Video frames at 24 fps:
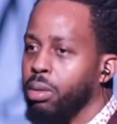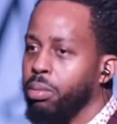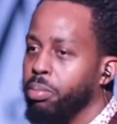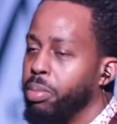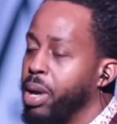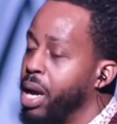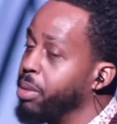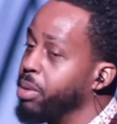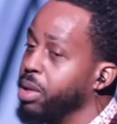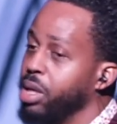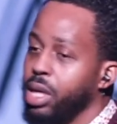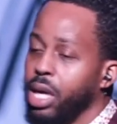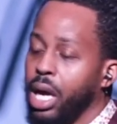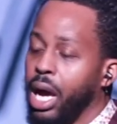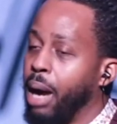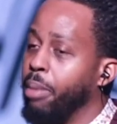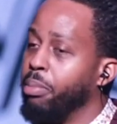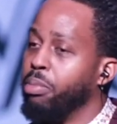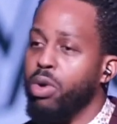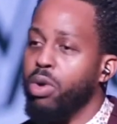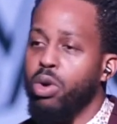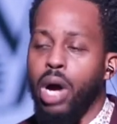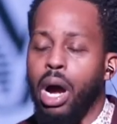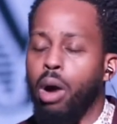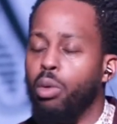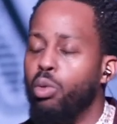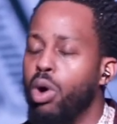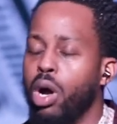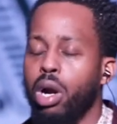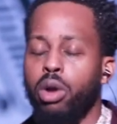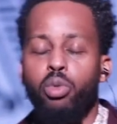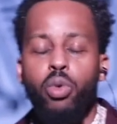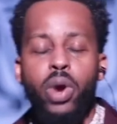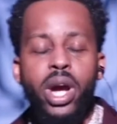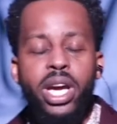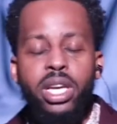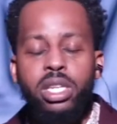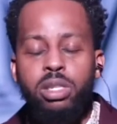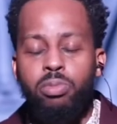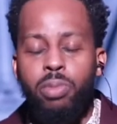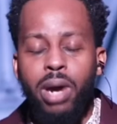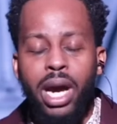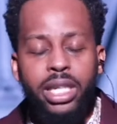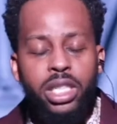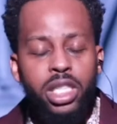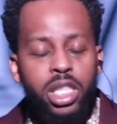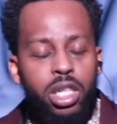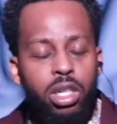Baby, I'm, i want to raise
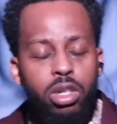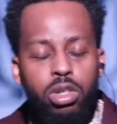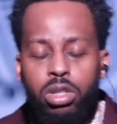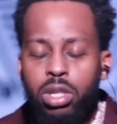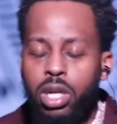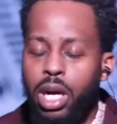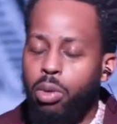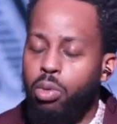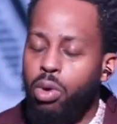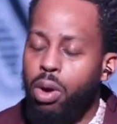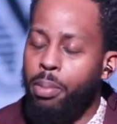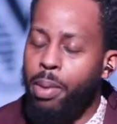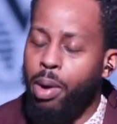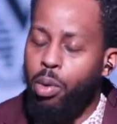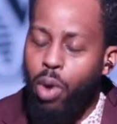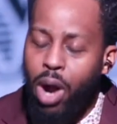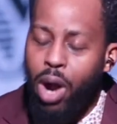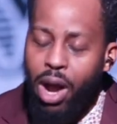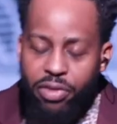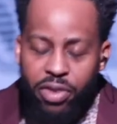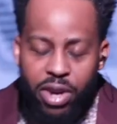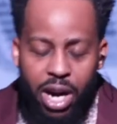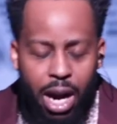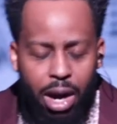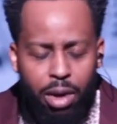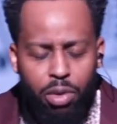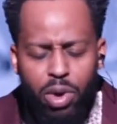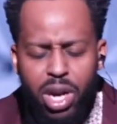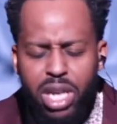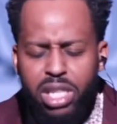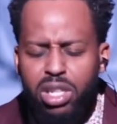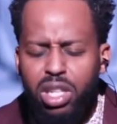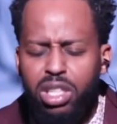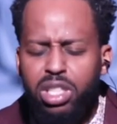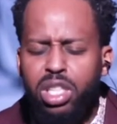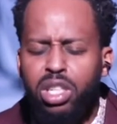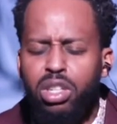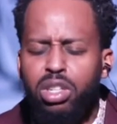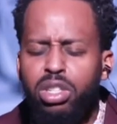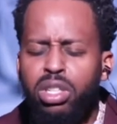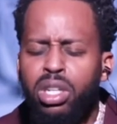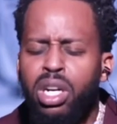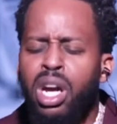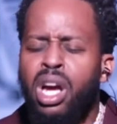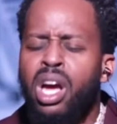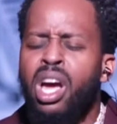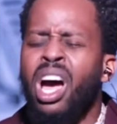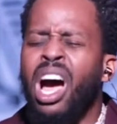my children. I want my wife and I to raise our
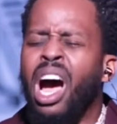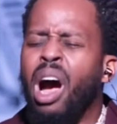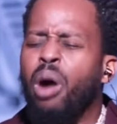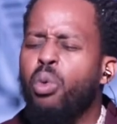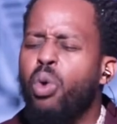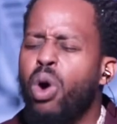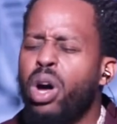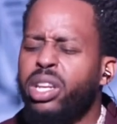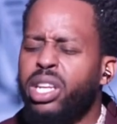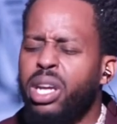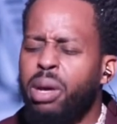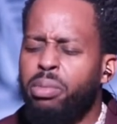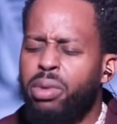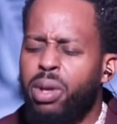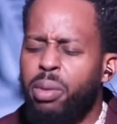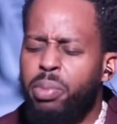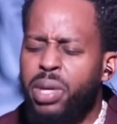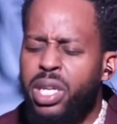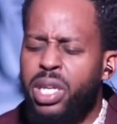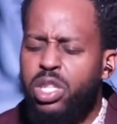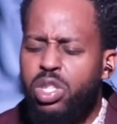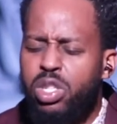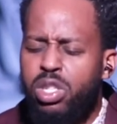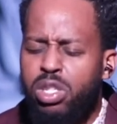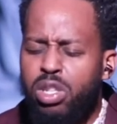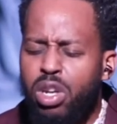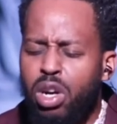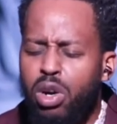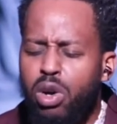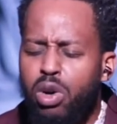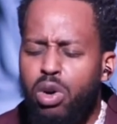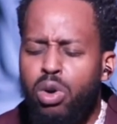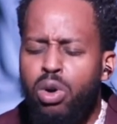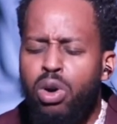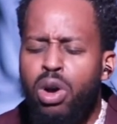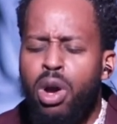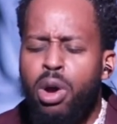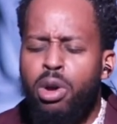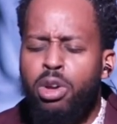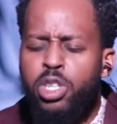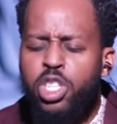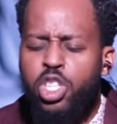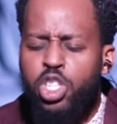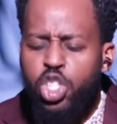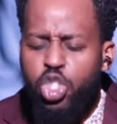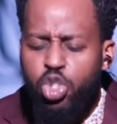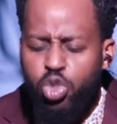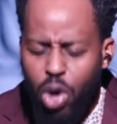children. I want them to be so
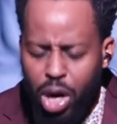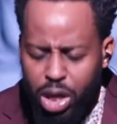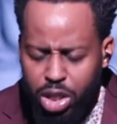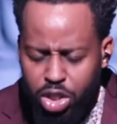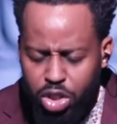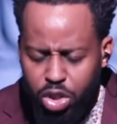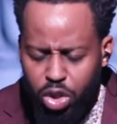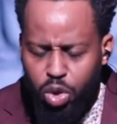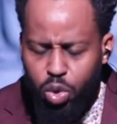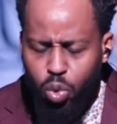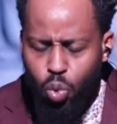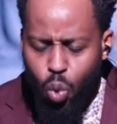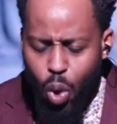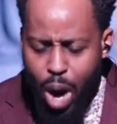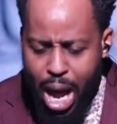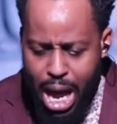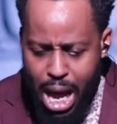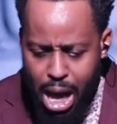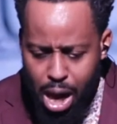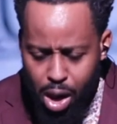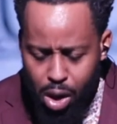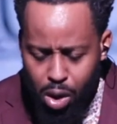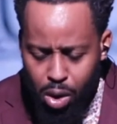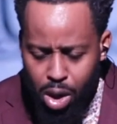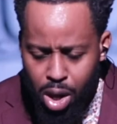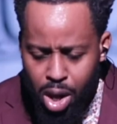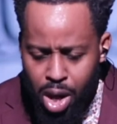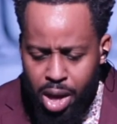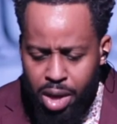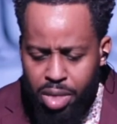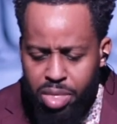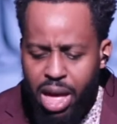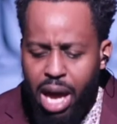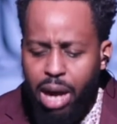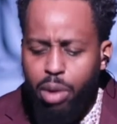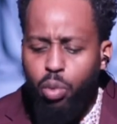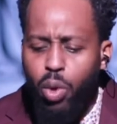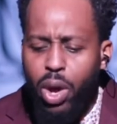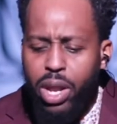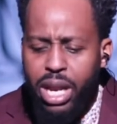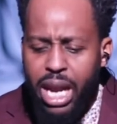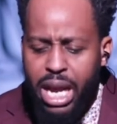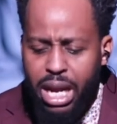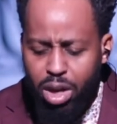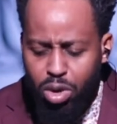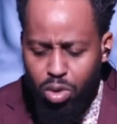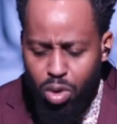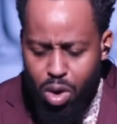structured well that when
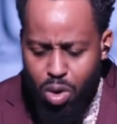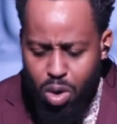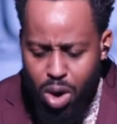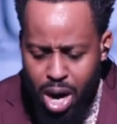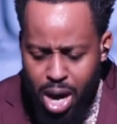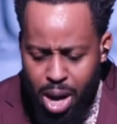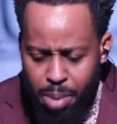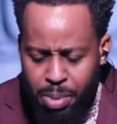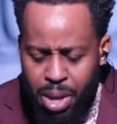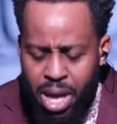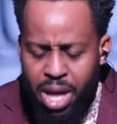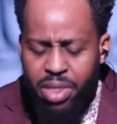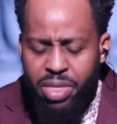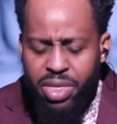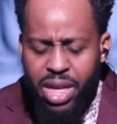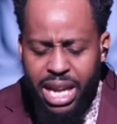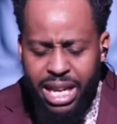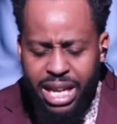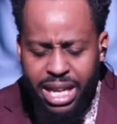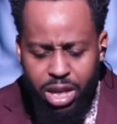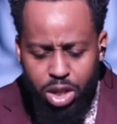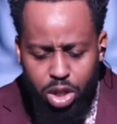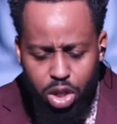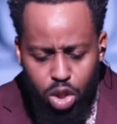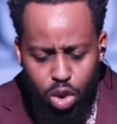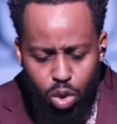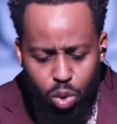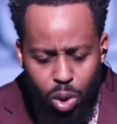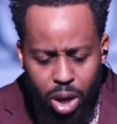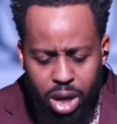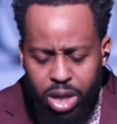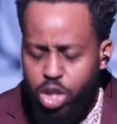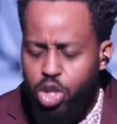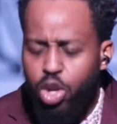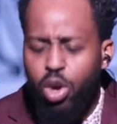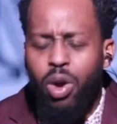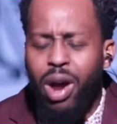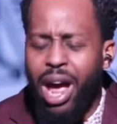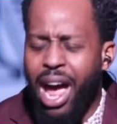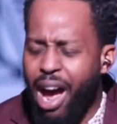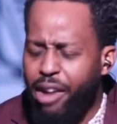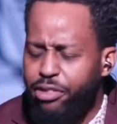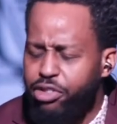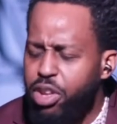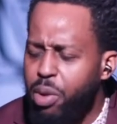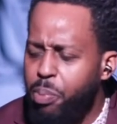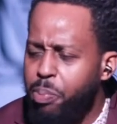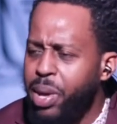they grow up, they can do what you don't
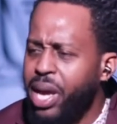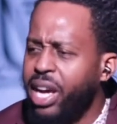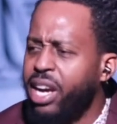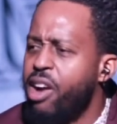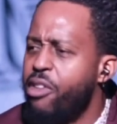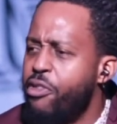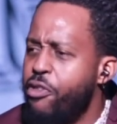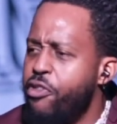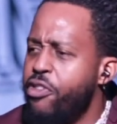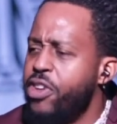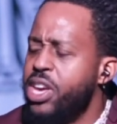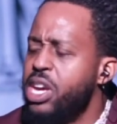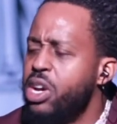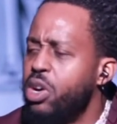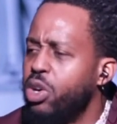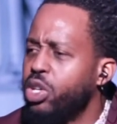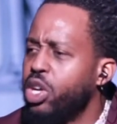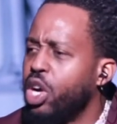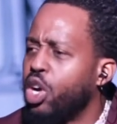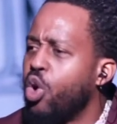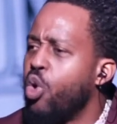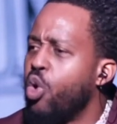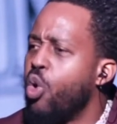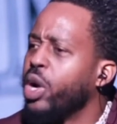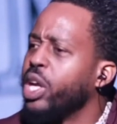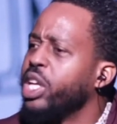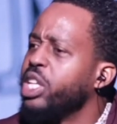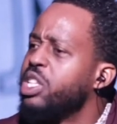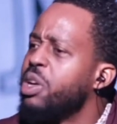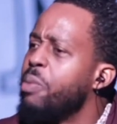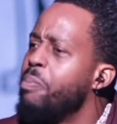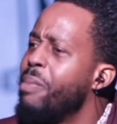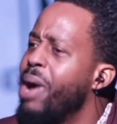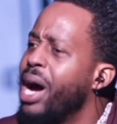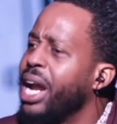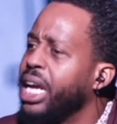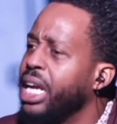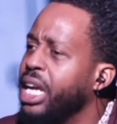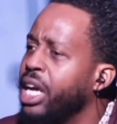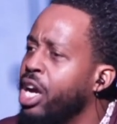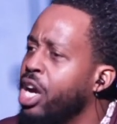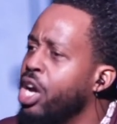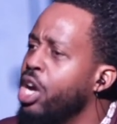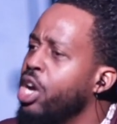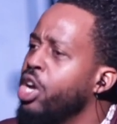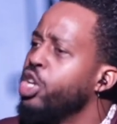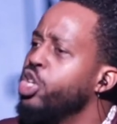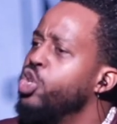have to pick a field according to money.
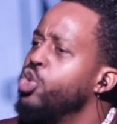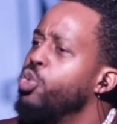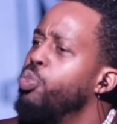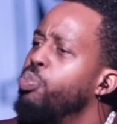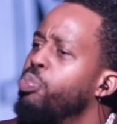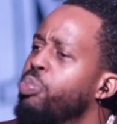You